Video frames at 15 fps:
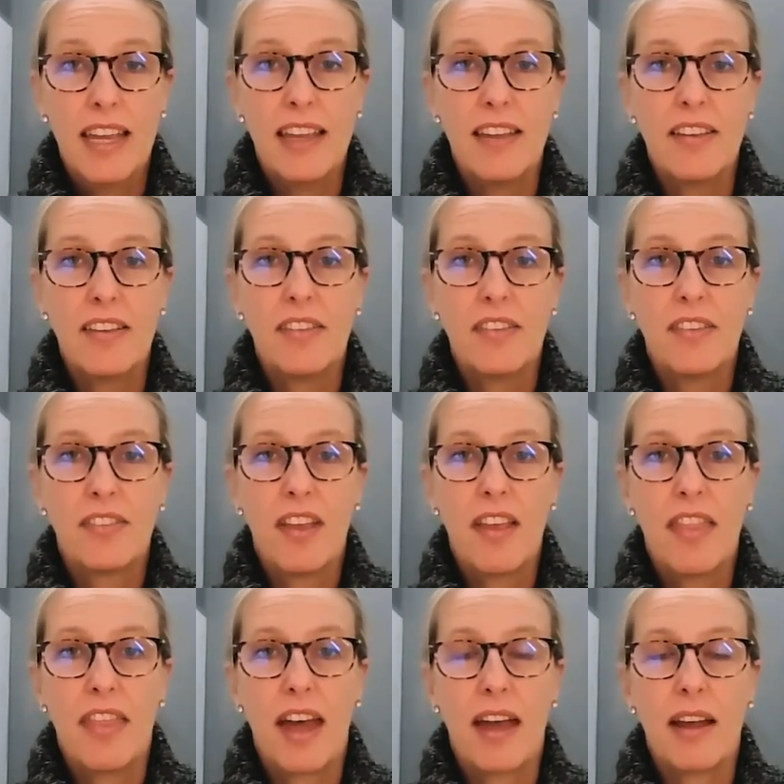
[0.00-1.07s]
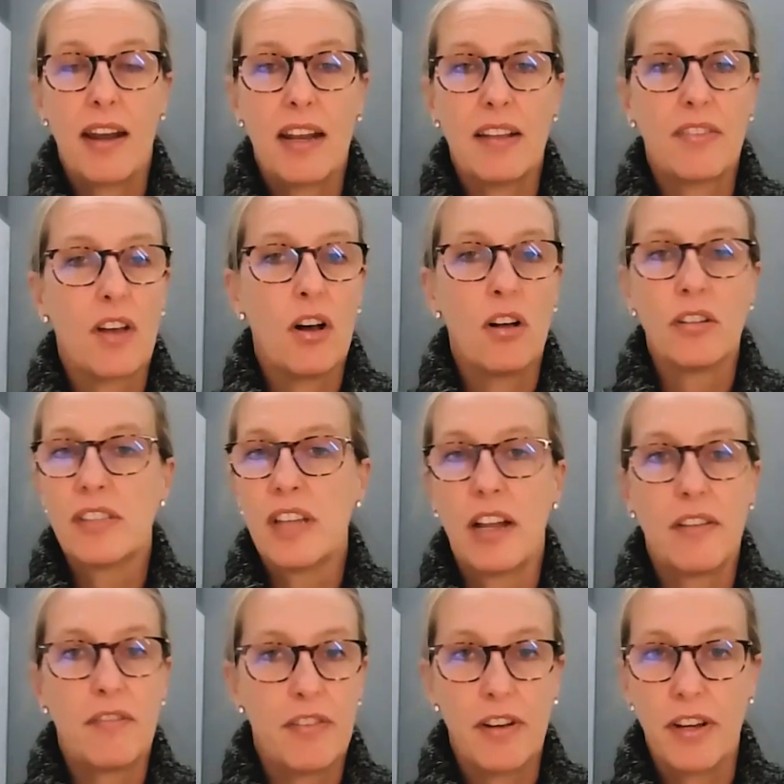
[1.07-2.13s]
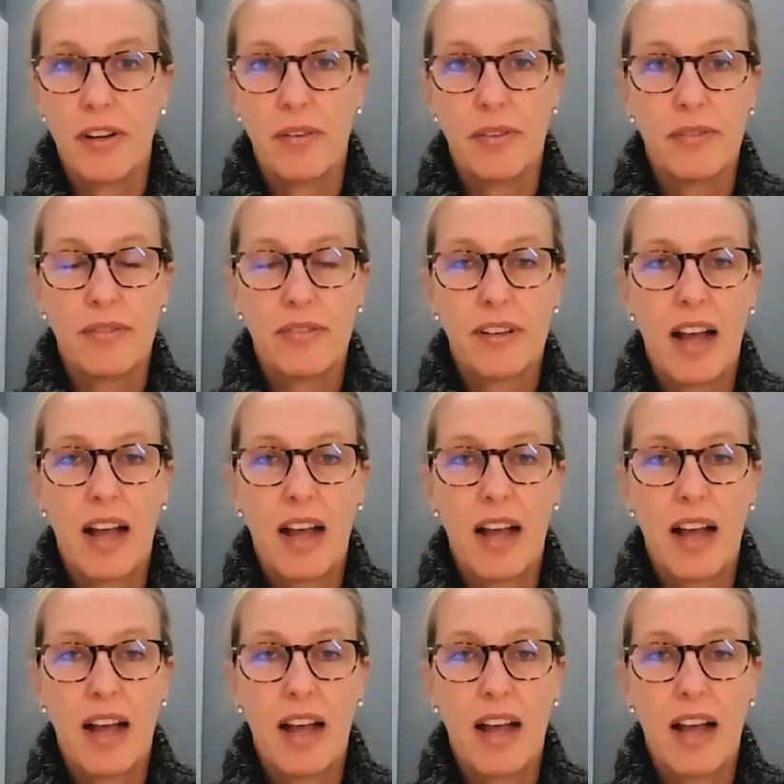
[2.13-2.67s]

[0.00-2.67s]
is that it's all done for you.